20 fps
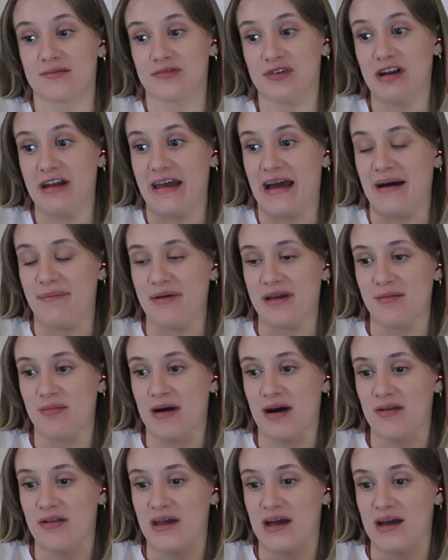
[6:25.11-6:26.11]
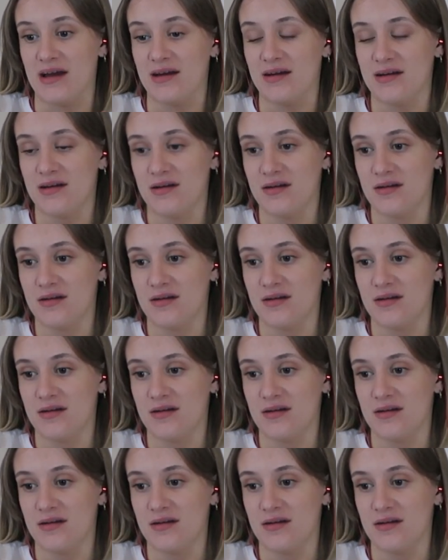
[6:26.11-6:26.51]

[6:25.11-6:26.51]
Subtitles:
Really happy about that.